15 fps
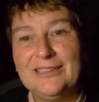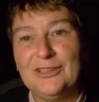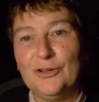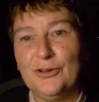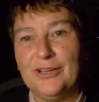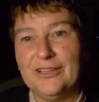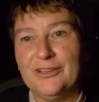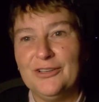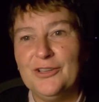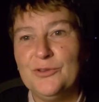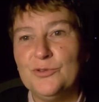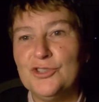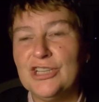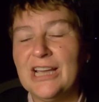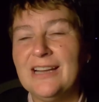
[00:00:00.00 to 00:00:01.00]
lawyer
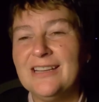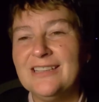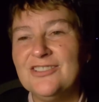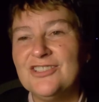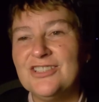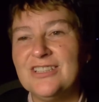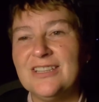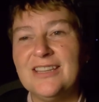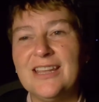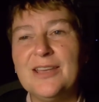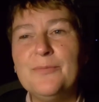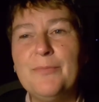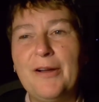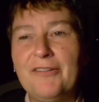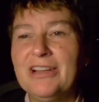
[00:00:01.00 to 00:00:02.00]
who challenged the
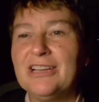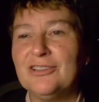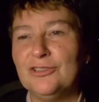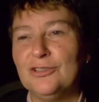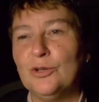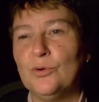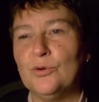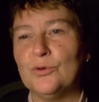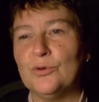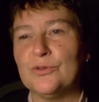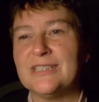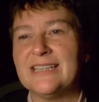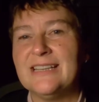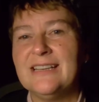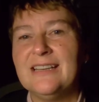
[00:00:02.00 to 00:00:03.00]
American
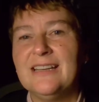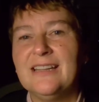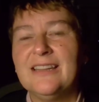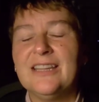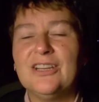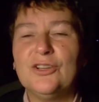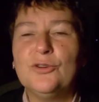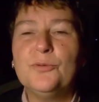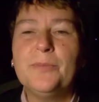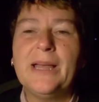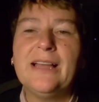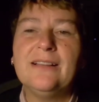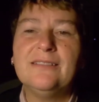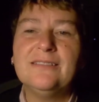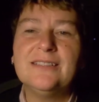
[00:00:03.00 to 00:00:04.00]
laws that
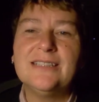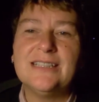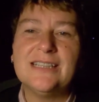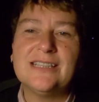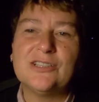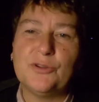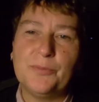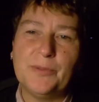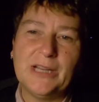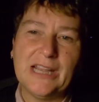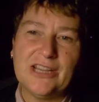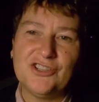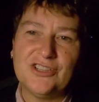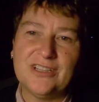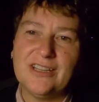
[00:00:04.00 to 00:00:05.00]
upheld
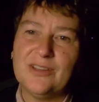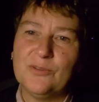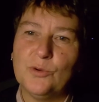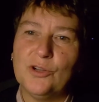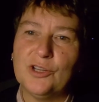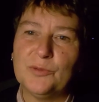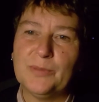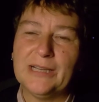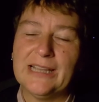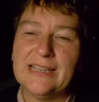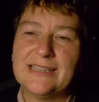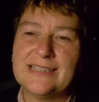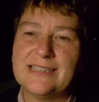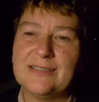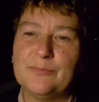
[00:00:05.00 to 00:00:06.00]
discrimination in the
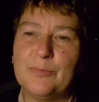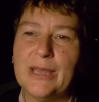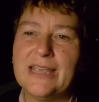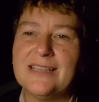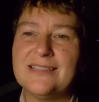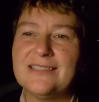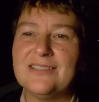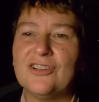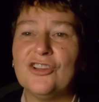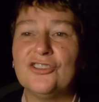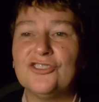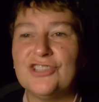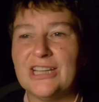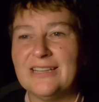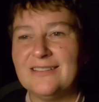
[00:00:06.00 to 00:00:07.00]
workplace based
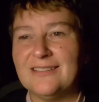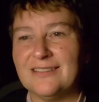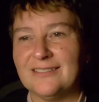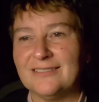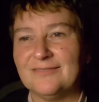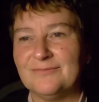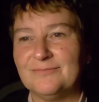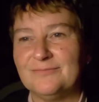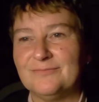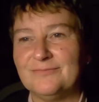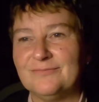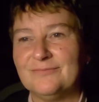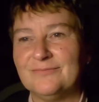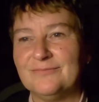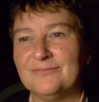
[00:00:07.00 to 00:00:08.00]
on gender.
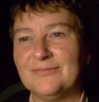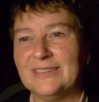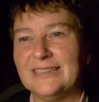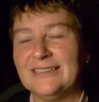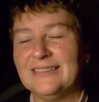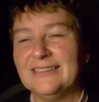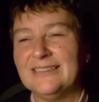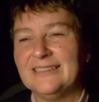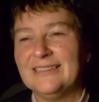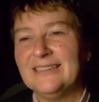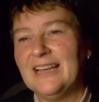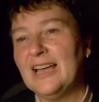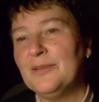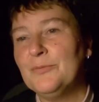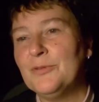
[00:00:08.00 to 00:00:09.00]

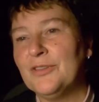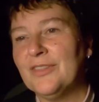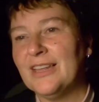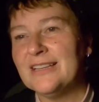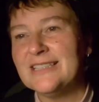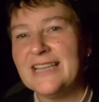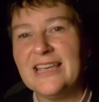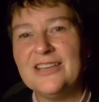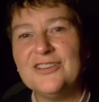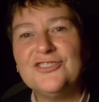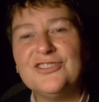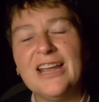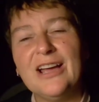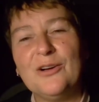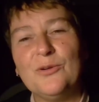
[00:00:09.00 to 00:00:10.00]
I'm at that
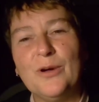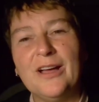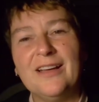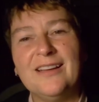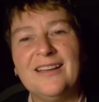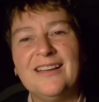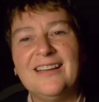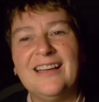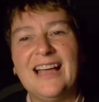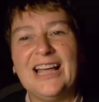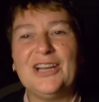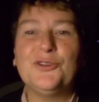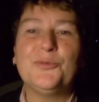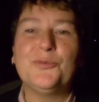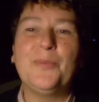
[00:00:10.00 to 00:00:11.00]
age now where
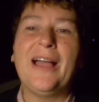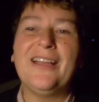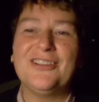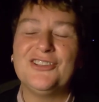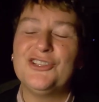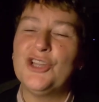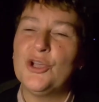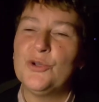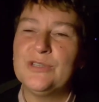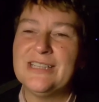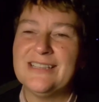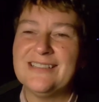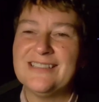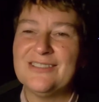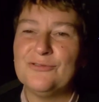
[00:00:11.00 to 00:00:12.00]
I look back and
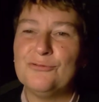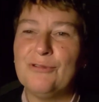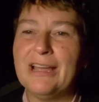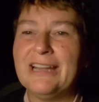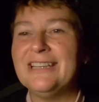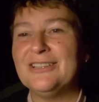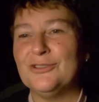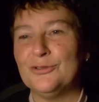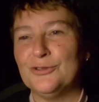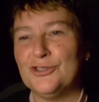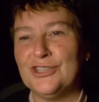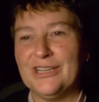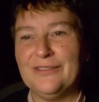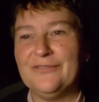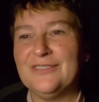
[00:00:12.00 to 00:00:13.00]
notice the radical
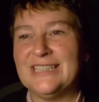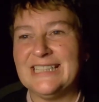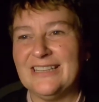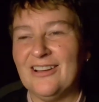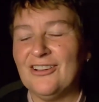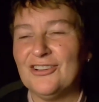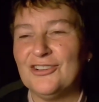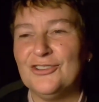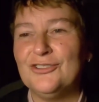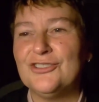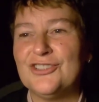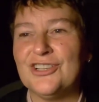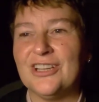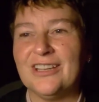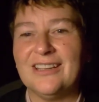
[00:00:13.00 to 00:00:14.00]
shifts in our
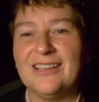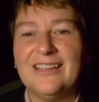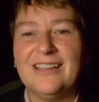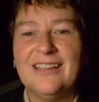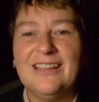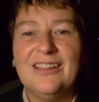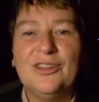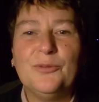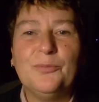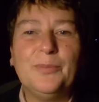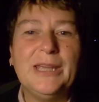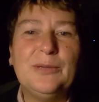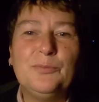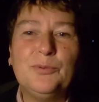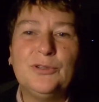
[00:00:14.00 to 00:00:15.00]
culture that
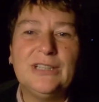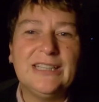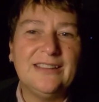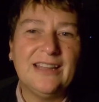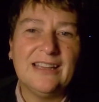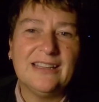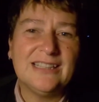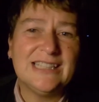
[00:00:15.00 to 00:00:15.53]
people in their